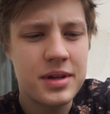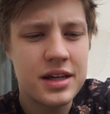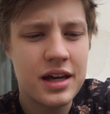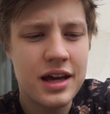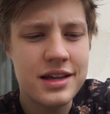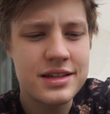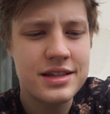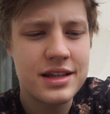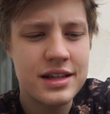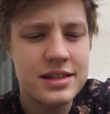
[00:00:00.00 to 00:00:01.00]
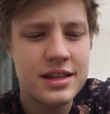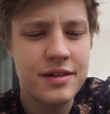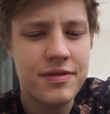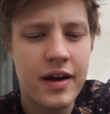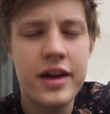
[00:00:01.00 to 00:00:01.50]
because it's
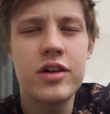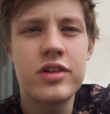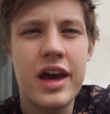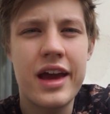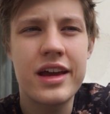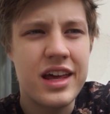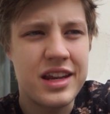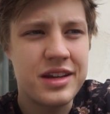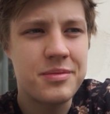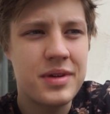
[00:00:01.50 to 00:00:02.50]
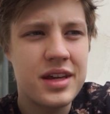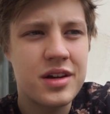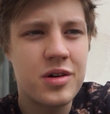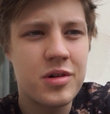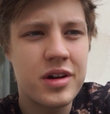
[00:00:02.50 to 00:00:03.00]
the final day and and me
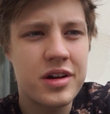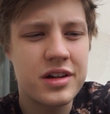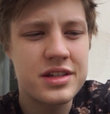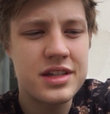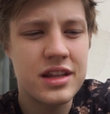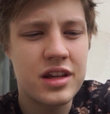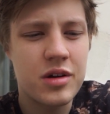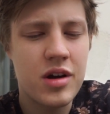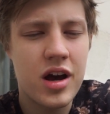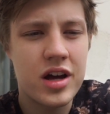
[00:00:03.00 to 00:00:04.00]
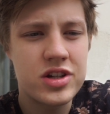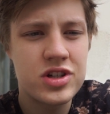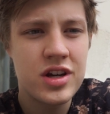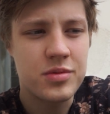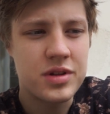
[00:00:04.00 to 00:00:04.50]
and Corey are gonna sit in the
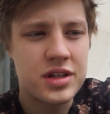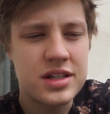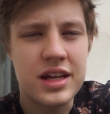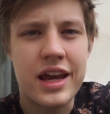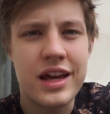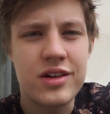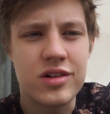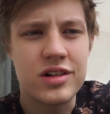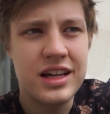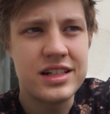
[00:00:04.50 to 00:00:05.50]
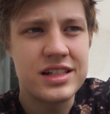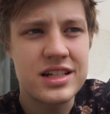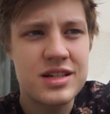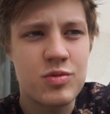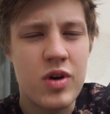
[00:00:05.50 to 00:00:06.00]
garage with just a candle and
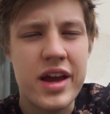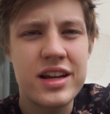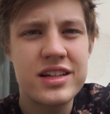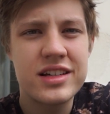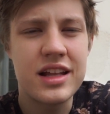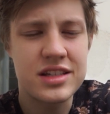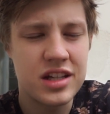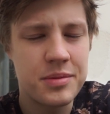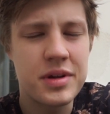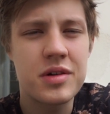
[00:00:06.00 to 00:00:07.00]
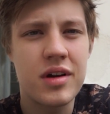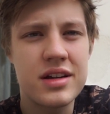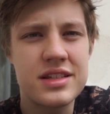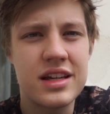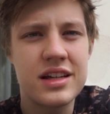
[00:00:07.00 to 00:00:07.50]
just wait. It's gonna be
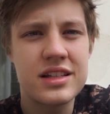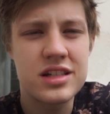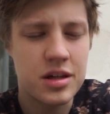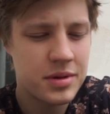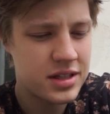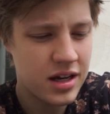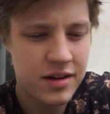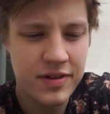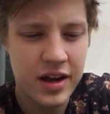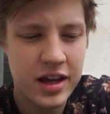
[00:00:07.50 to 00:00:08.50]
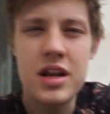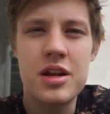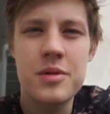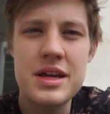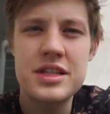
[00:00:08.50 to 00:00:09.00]
crazy. It's gonna be terrifying. But
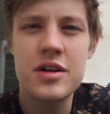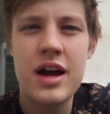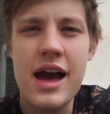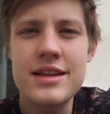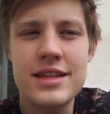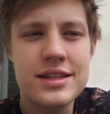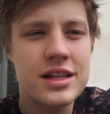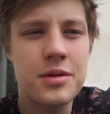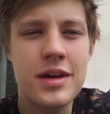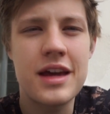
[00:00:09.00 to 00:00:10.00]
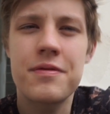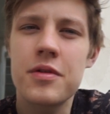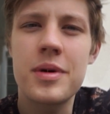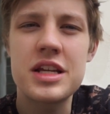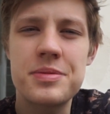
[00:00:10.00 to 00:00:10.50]
anyways though guys, that's gonna be it
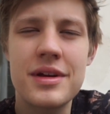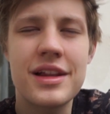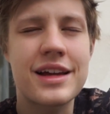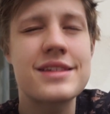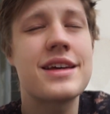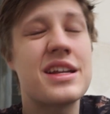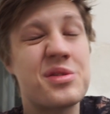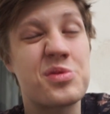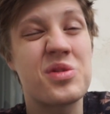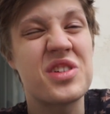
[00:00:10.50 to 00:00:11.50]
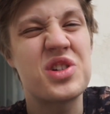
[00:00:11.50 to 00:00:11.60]
for Buddy's bit. Like I said, it was really